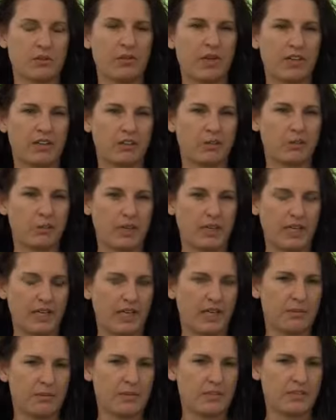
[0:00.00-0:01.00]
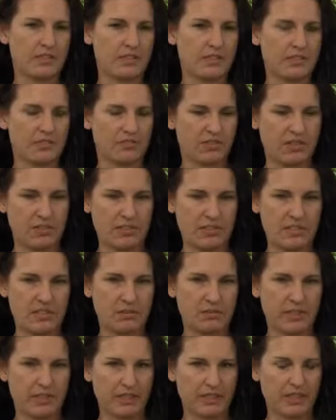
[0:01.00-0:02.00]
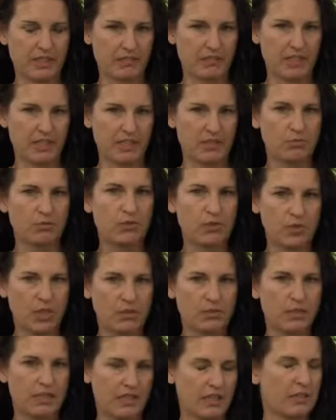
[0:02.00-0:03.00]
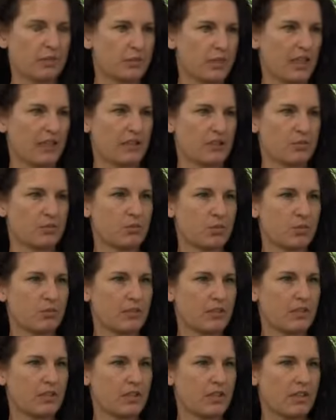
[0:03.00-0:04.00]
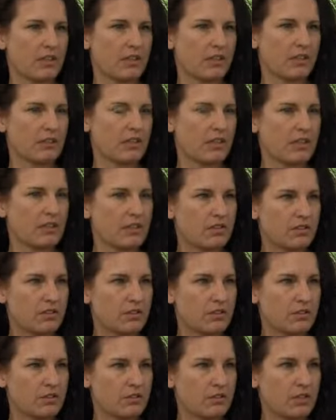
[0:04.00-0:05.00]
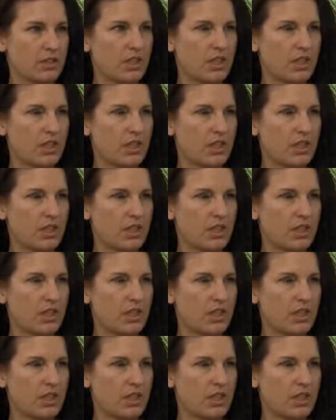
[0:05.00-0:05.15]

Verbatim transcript: matter what happens, the funds that are being donated will go to help Kayla in one way or another, either to,